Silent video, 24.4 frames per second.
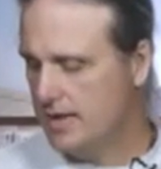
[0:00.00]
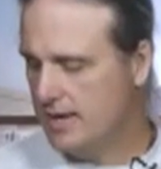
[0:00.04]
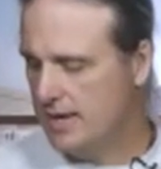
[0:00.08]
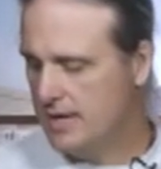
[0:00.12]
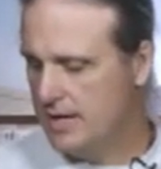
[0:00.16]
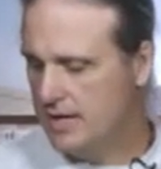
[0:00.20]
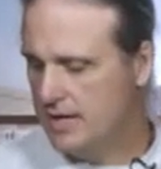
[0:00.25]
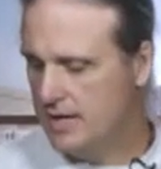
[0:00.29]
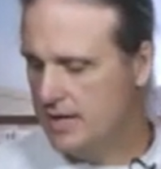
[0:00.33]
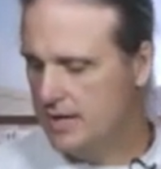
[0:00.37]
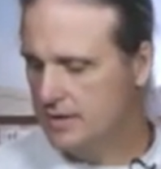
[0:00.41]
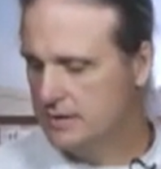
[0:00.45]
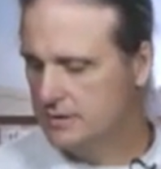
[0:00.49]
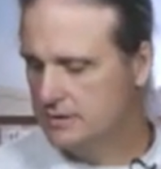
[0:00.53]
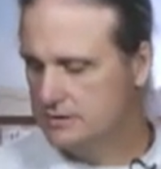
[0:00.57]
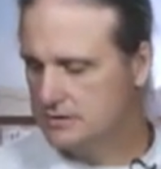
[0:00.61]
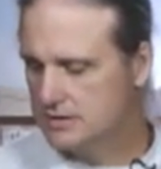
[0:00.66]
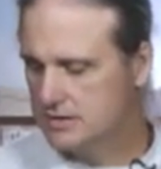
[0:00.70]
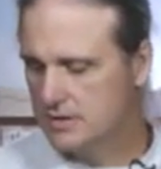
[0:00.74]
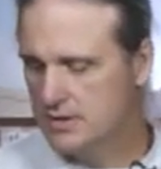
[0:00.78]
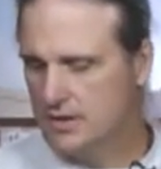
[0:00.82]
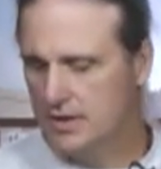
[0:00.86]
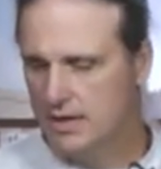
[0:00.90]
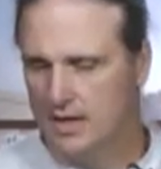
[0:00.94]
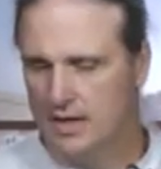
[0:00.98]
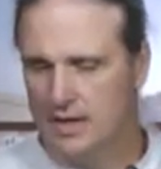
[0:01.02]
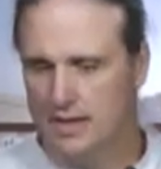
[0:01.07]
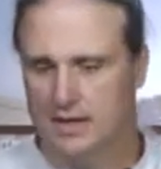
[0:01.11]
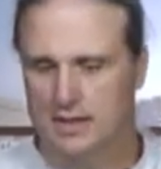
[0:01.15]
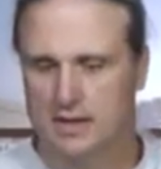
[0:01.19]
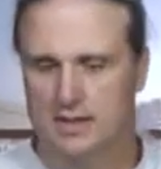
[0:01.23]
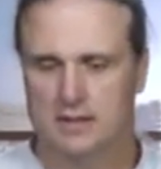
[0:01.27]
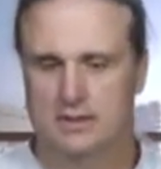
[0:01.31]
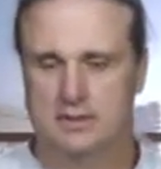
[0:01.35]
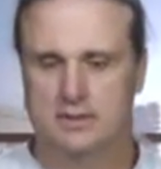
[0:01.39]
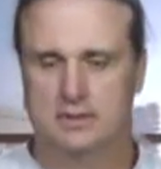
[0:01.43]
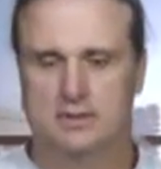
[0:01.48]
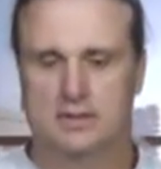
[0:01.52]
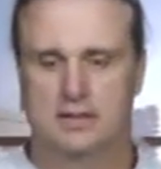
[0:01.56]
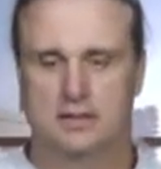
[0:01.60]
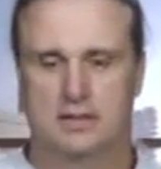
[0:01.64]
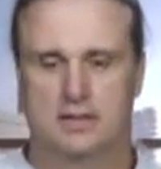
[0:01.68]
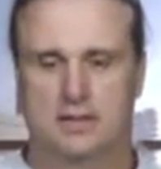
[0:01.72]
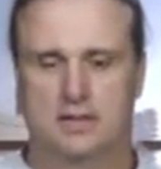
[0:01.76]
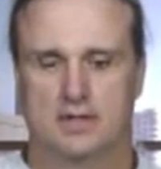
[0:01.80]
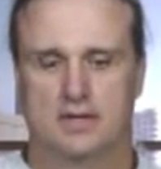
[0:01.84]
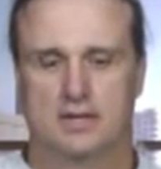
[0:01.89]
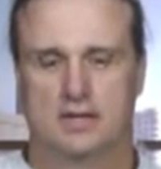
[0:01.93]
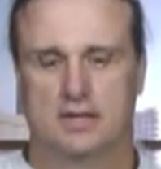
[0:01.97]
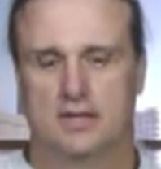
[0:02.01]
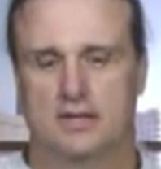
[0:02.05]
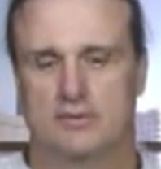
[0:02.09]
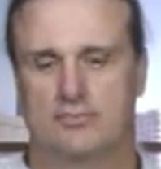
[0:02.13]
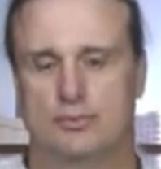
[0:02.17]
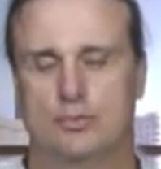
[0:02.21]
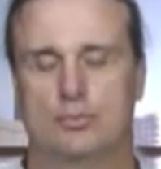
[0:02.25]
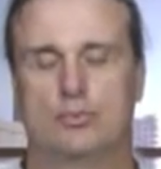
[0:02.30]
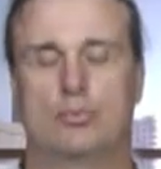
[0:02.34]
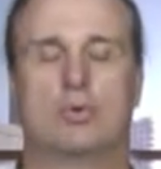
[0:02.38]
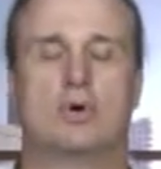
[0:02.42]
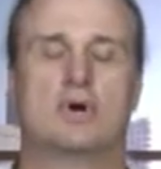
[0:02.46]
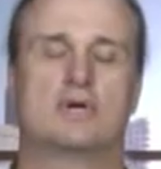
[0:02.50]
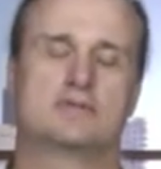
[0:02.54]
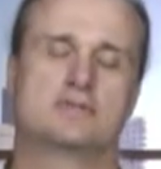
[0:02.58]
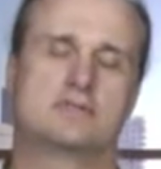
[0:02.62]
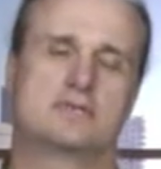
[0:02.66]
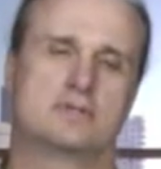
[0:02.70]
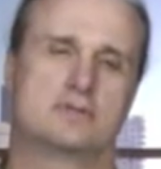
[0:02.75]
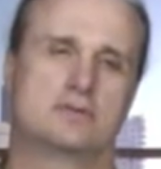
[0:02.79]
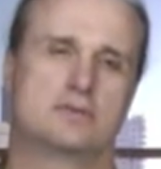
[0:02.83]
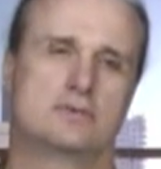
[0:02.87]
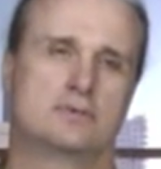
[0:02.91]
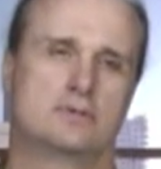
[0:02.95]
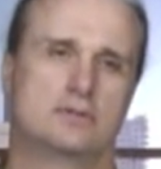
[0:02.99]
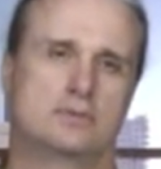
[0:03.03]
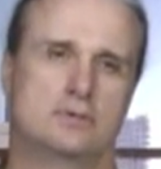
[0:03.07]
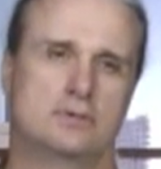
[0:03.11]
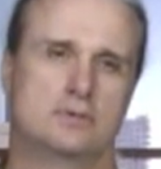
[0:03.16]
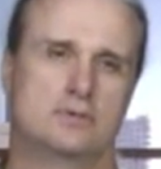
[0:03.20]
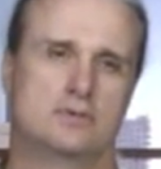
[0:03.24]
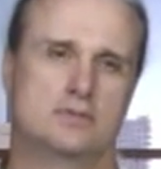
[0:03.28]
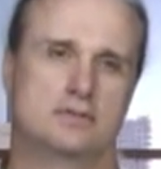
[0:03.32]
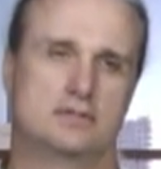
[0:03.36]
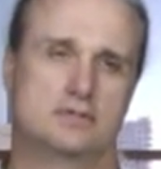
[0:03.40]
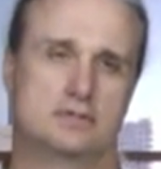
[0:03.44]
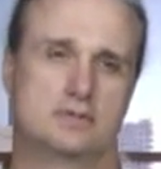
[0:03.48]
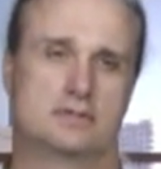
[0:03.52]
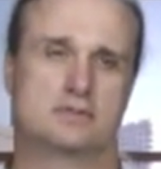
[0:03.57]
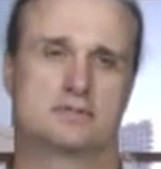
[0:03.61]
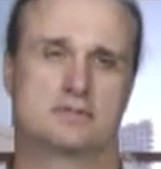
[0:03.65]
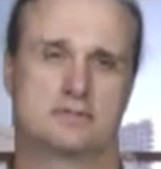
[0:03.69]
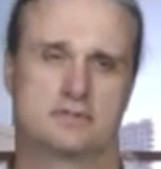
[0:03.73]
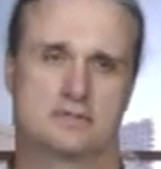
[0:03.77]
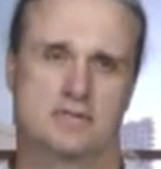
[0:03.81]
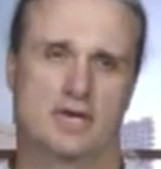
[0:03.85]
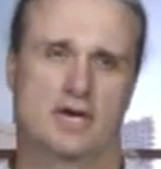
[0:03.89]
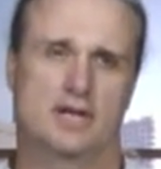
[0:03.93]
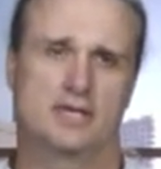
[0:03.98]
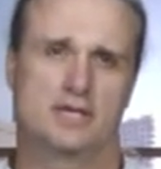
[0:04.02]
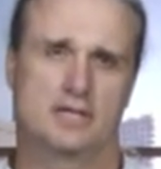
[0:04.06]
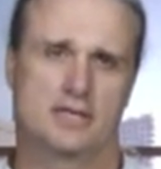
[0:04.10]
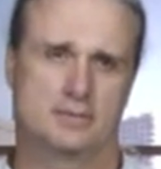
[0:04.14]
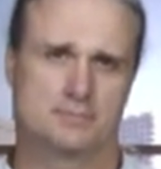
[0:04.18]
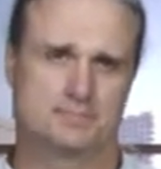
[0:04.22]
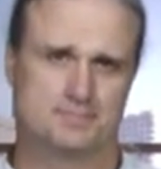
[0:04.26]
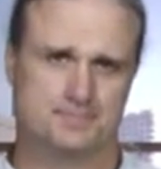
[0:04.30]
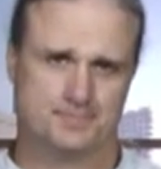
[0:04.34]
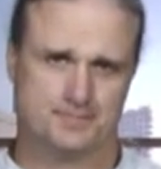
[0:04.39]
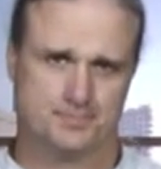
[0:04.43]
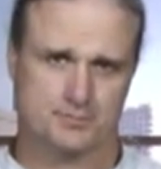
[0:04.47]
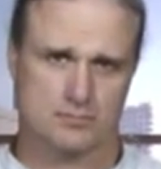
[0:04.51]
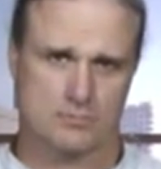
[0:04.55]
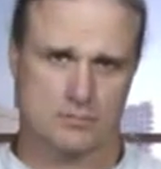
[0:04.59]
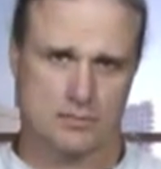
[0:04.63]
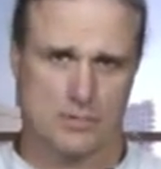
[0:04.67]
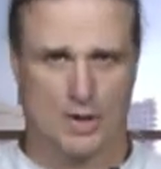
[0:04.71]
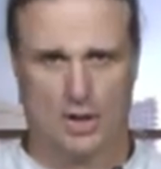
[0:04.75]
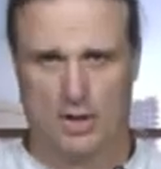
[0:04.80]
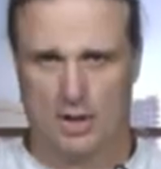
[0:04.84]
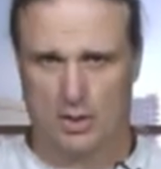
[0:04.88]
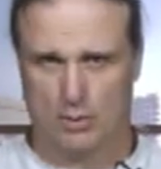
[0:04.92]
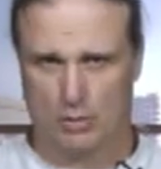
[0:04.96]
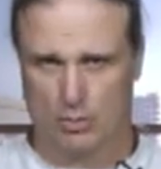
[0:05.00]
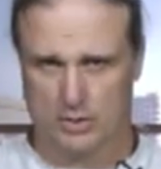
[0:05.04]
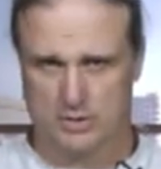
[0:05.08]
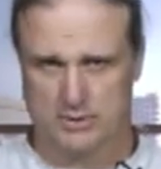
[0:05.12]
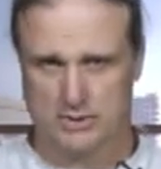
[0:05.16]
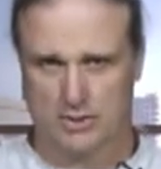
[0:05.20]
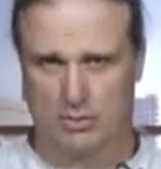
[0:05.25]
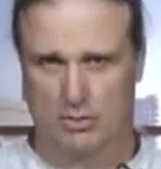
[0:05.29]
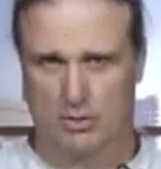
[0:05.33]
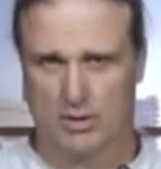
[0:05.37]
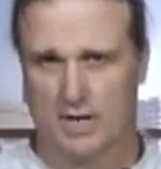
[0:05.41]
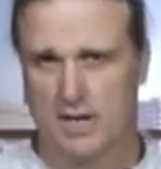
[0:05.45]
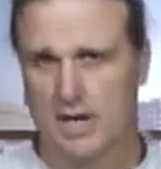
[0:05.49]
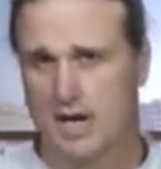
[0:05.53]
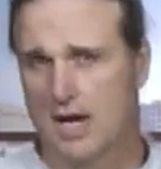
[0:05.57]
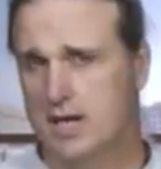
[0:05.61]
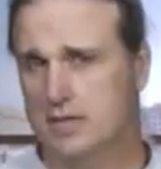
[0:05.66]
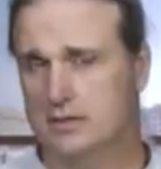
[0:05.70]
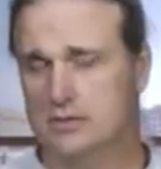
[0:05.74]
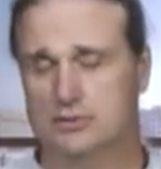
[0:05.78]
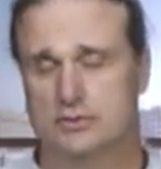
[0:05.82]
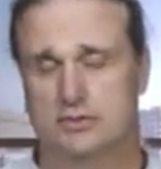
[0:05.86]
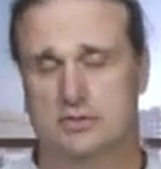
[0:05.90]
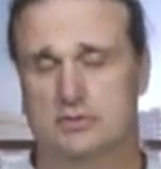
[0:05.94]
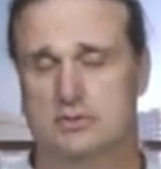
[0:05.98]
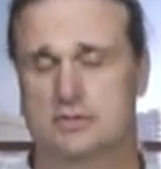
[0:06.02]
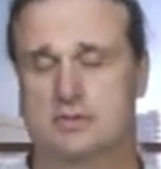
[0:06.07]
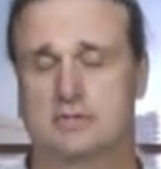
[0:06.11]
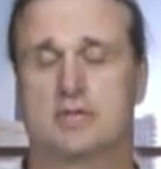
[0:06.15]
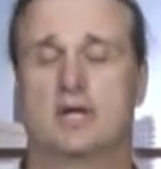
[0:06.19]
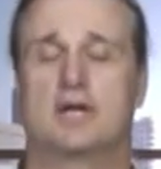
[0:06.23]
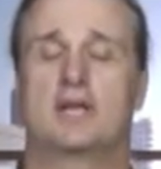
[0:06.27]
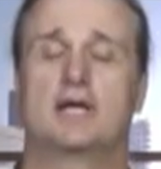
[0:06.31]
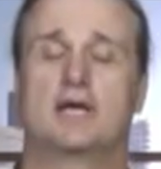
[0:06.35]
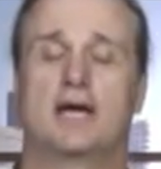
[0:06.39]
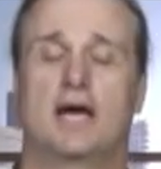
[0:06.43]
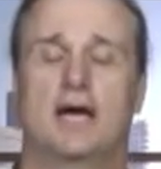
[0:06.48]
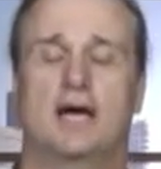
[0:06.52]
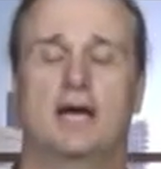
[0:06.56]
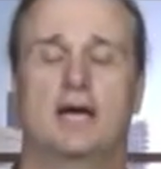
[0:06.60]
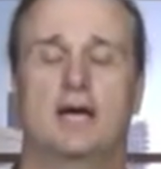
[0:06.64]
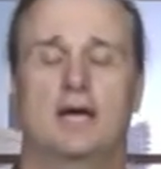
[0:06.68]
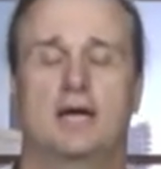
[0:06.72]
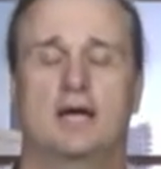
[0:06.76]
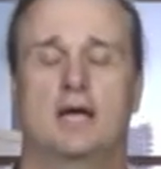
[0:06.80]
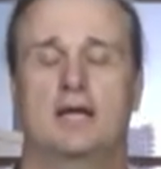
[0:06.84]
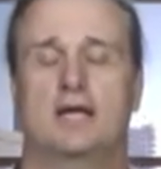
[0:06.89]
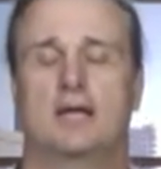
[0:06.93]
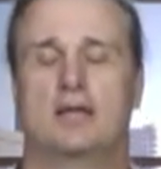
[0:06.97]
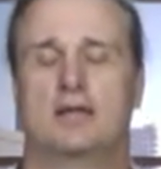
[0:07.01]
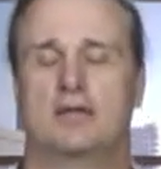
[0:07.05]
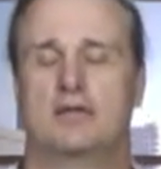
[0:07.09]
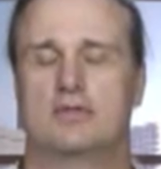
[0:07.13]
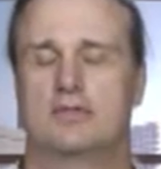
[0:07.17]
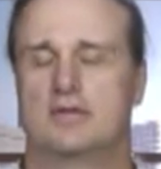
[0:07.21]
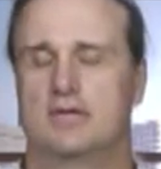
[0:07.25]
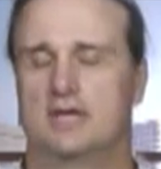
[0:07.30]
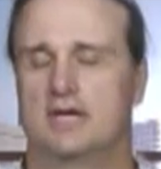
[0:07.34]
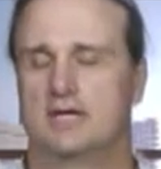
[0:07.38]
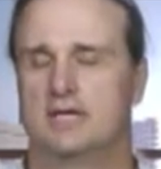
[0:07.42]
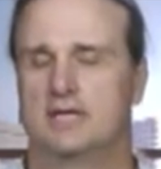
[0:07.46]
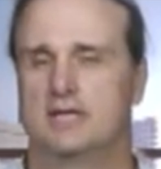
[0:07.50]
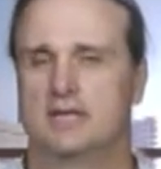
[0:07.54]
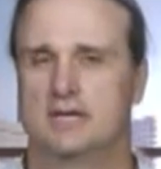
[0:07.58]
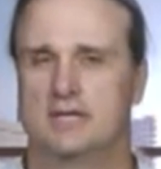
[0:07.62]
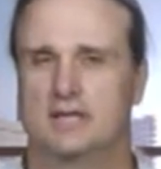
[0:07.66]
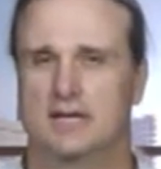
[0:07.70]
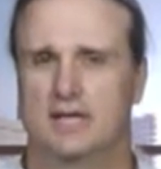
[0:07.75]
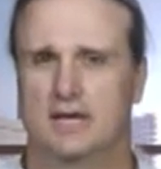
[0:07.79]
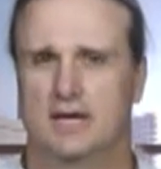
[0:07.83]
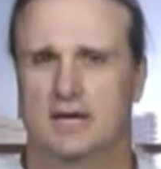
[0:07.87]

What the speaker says: And if you want to study what's going on, you should study the